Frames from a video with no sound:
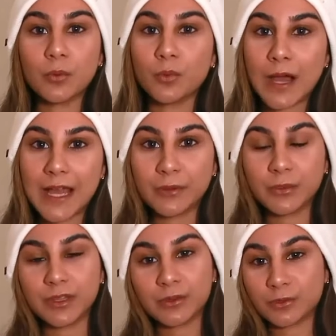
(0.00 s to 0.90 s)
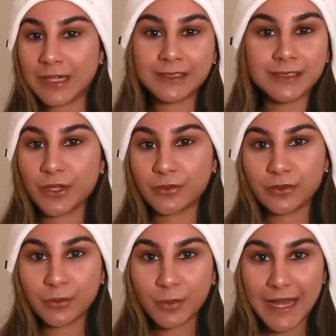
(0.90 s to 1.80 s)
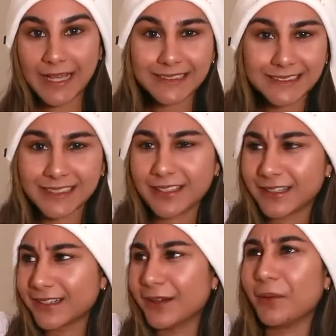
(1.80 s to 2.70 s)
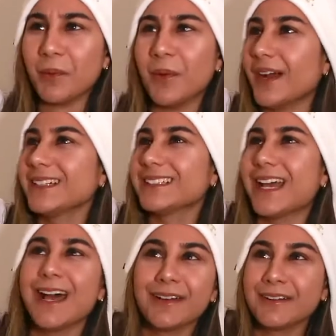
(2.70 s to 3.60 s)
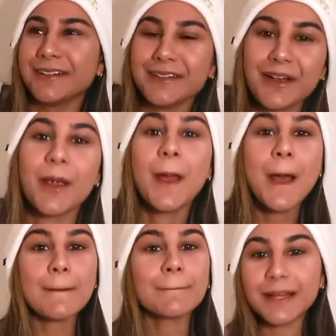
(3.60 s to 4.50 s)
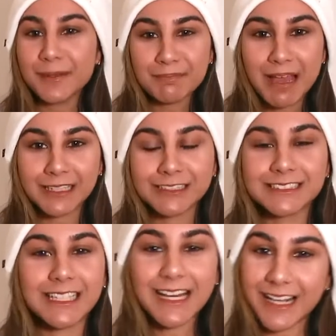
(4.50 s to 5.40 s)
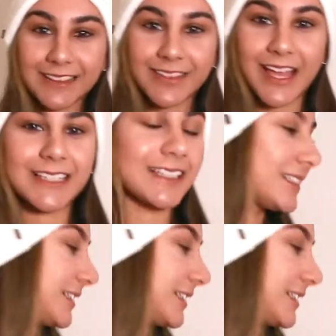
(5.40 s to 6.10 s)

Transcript: white with the rest of the whites. What? I don't know, but it matches and I like it.